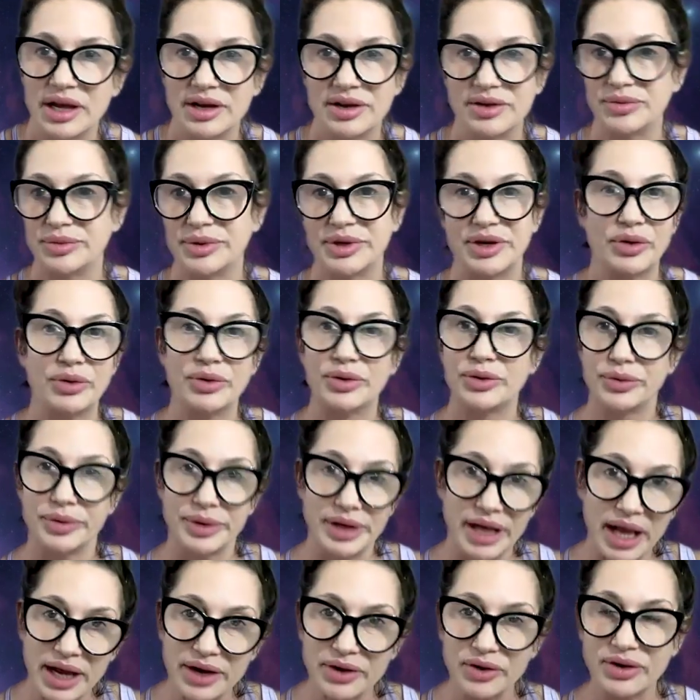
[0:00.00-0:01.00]
And if we don't
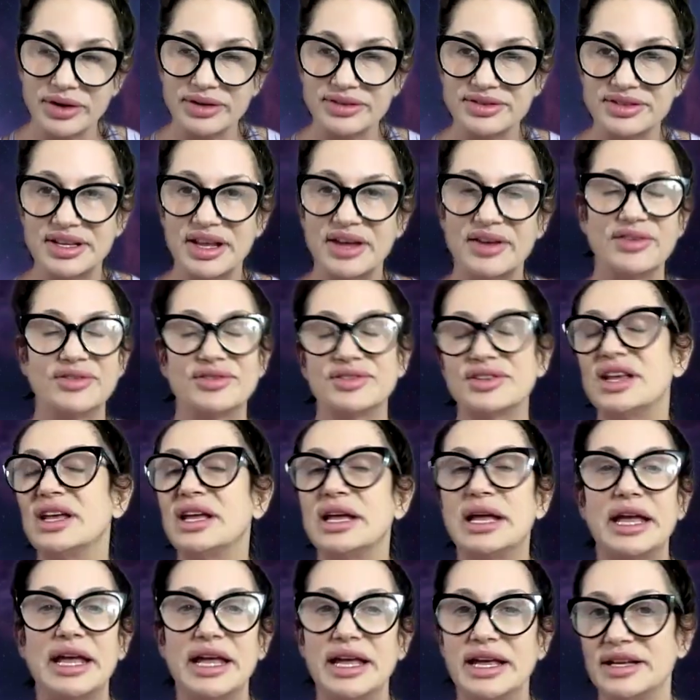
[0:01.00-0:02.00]
create ourselves,
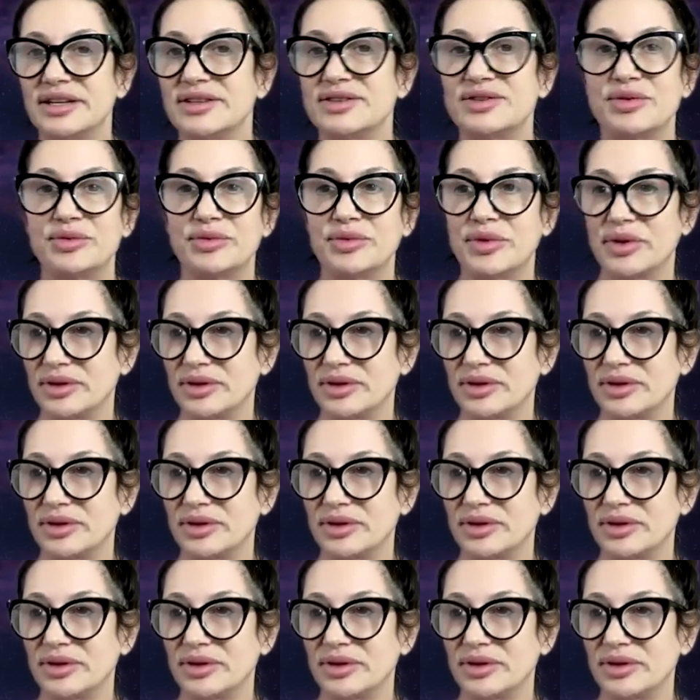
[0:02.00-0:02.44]
it's